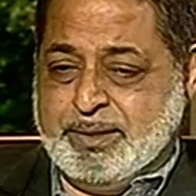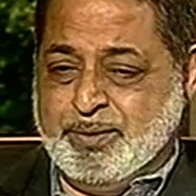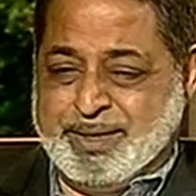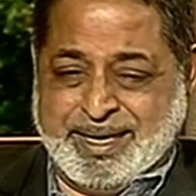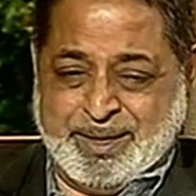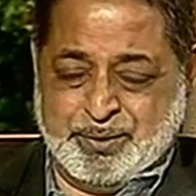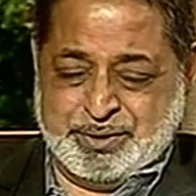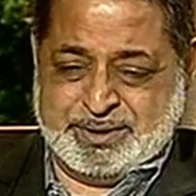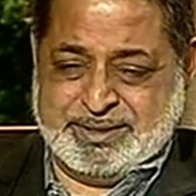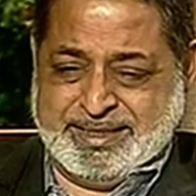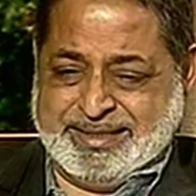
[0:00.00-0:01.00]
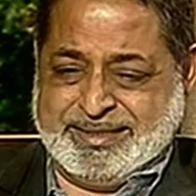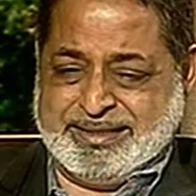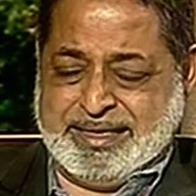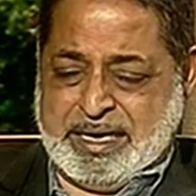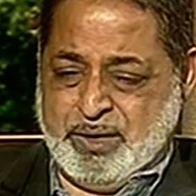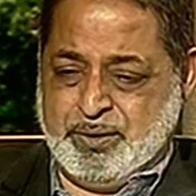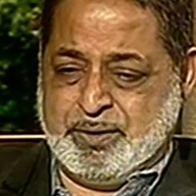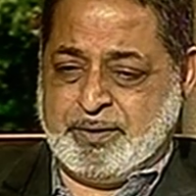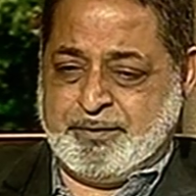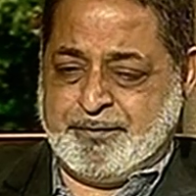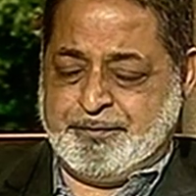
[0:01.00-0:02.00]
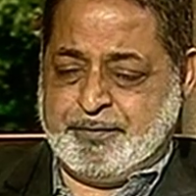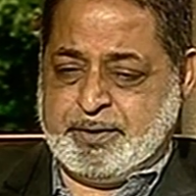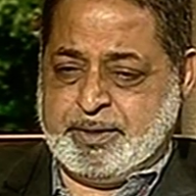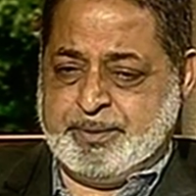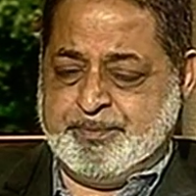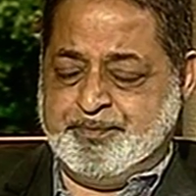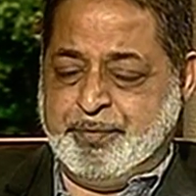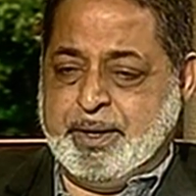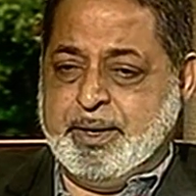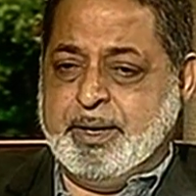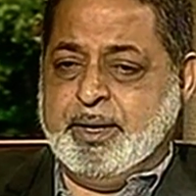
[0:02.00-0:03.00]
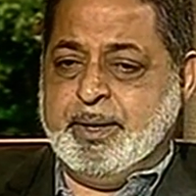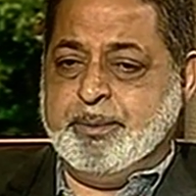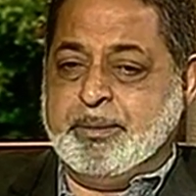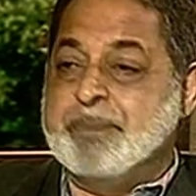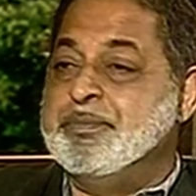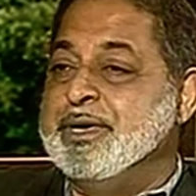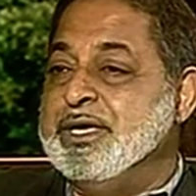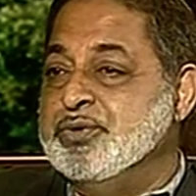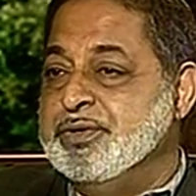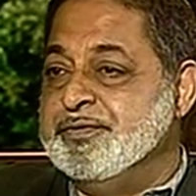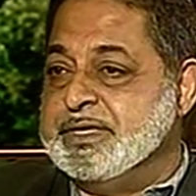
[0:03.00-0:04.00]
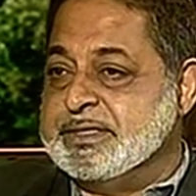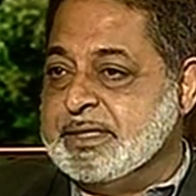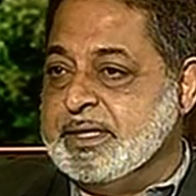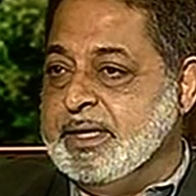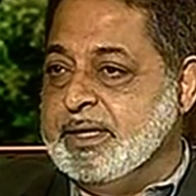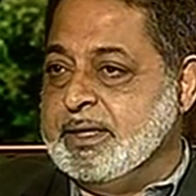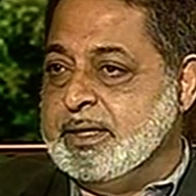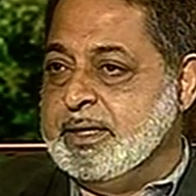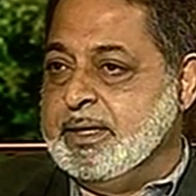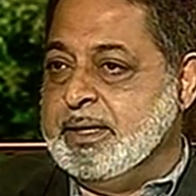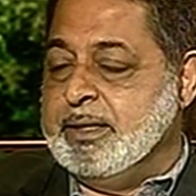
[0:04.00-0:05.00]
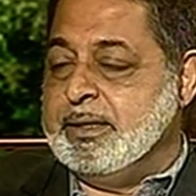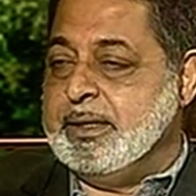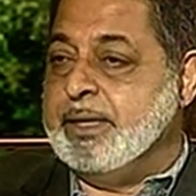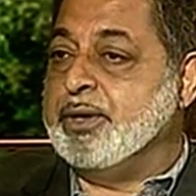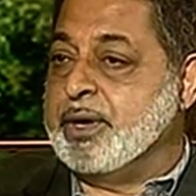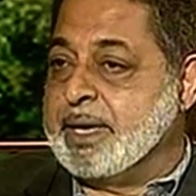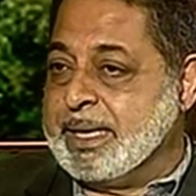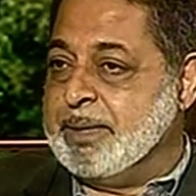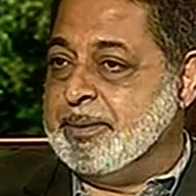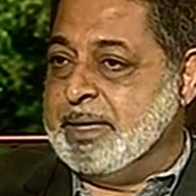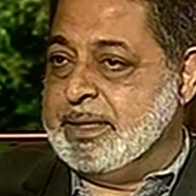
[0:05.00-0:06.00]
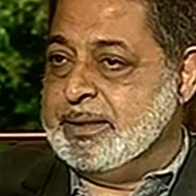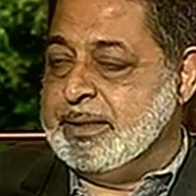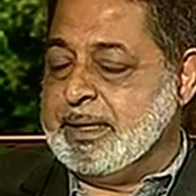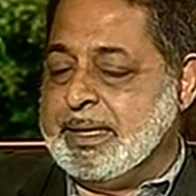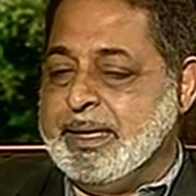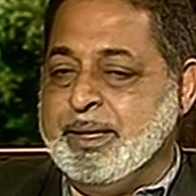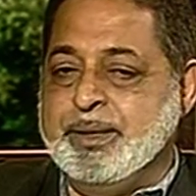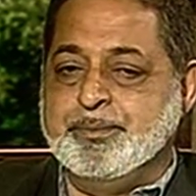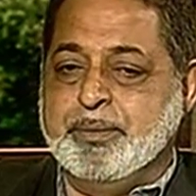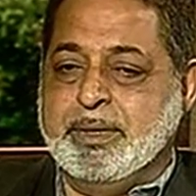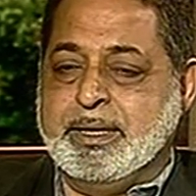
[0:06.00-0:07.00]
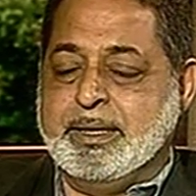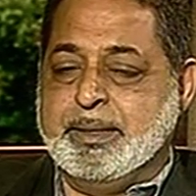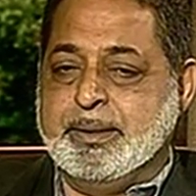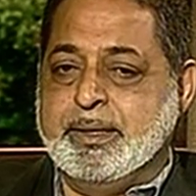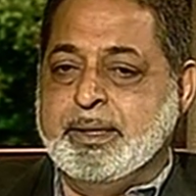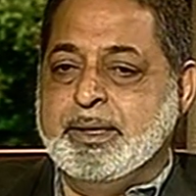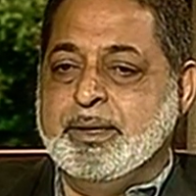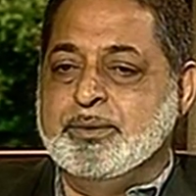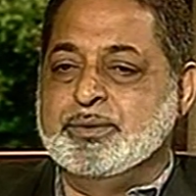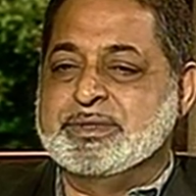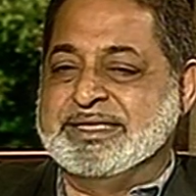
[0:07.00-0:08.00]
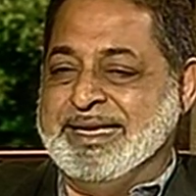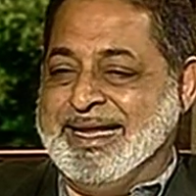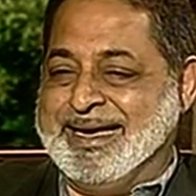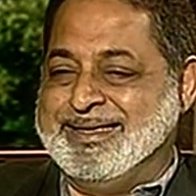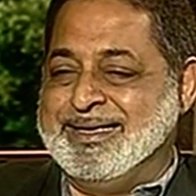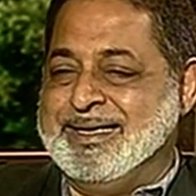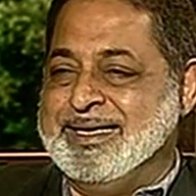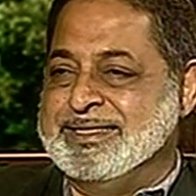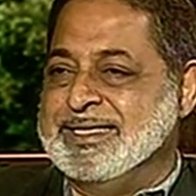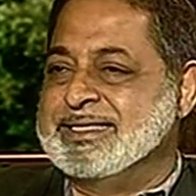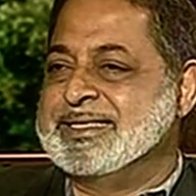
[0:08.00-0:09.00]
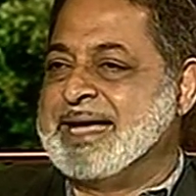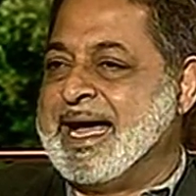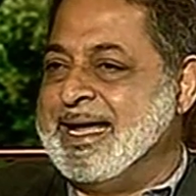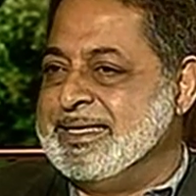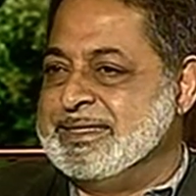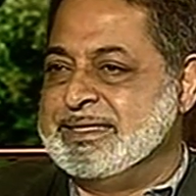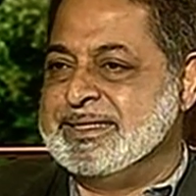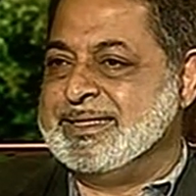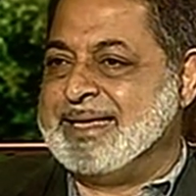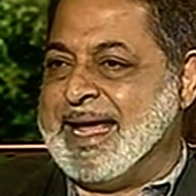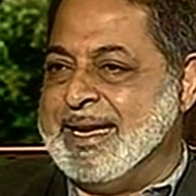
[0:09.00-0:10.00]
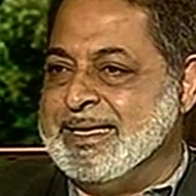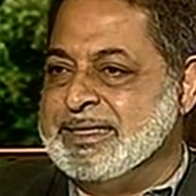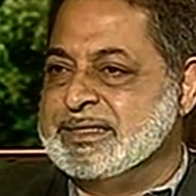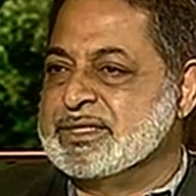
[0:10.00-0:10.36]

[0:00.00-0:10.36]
When I was just out of um, my pre university in Aurangabad, I uh, was selected as a science talent